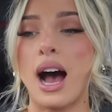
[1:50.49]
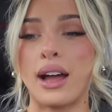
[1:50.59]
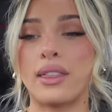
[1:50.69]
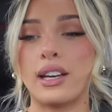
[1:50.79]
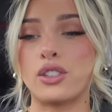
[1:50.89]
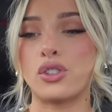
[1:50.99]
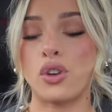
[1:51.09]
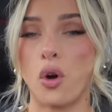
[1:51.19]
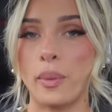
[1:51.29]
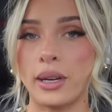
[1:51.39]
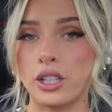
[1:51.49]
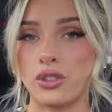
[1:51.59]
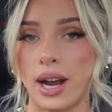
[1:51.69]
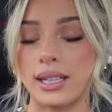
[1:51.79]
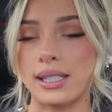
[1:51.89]
I think so many
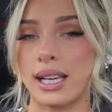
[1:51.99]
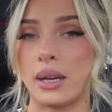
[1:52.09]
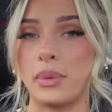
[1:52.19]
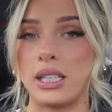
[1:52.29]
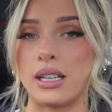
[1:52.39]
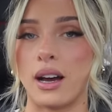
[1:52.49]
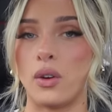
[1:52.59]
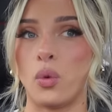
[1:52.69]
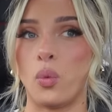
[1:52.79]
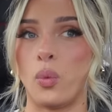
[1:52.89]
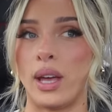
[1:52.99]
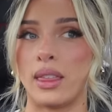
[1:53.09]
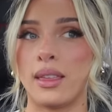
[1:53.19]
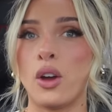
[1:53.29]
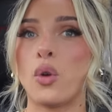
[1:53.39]
trends can be done
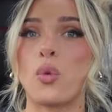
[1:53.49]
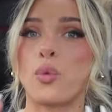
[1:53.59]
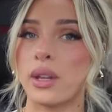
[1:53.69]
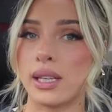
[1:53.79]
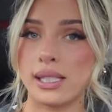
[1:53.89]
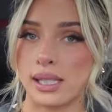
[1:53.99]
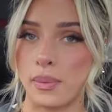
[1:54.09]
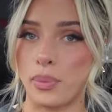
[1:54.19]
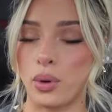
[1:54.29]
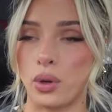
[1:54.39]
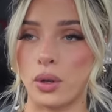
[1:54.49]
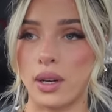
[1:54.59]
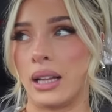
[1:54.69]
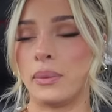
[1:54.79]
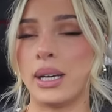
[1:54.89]
with really simple
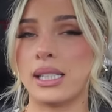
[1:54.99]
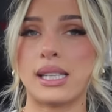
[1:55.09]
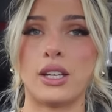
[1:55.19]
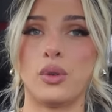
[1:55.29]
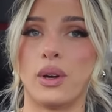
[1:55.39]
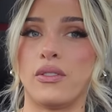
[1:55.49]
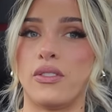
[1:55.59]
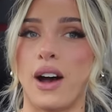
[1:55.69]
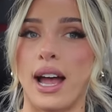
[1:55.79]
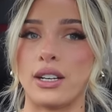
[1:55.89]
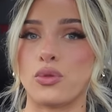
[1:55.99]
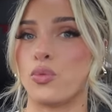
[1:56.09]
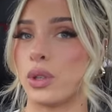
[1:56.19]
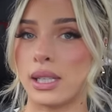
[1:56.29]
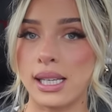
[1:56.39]
elements that you can
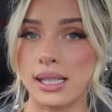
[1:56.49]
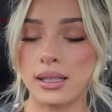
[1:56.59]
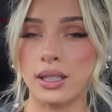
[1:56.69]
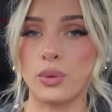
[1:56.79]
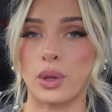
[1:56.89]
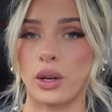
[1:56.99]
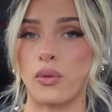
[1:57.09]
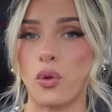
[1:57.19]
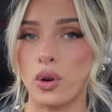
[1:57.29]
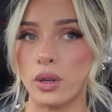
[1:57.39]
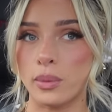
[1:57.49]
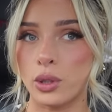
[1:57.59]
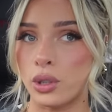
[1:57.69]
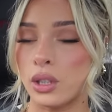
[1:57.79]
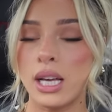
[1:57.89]
find really easily, really
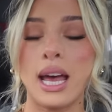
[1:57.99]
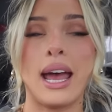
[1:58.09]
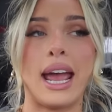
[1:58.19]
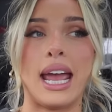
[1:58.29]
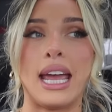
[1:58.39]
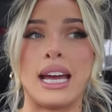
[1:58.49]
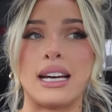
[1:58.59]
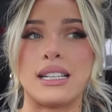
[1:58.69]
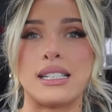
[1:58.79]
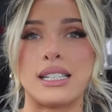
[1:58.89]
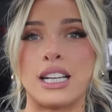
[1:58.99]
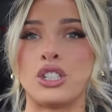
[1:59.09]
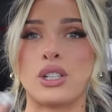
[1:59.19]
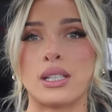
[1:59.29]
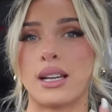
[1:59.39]
affordable, and it
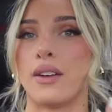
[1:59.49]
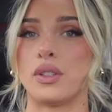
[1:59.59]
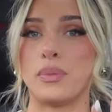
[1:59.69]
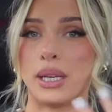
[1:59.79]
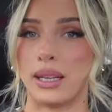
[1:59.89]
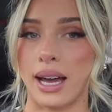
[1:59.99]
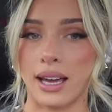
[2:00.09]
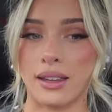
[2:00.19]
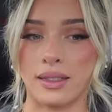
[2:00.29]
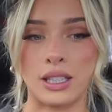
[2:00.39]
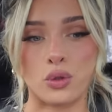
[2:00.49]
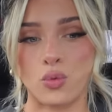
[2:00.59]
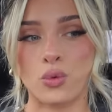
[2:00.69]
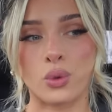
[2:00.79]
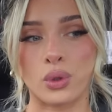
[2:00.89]
just doesn't have to be like these
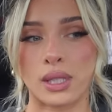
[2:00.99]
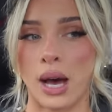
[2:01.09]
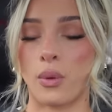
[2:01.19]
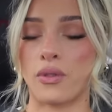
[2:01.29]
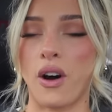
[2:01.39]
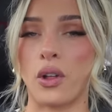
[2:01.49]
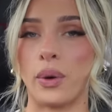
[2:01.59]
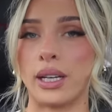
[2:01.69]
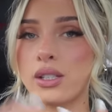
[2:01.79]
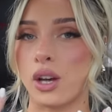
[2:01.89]
rules that we're following.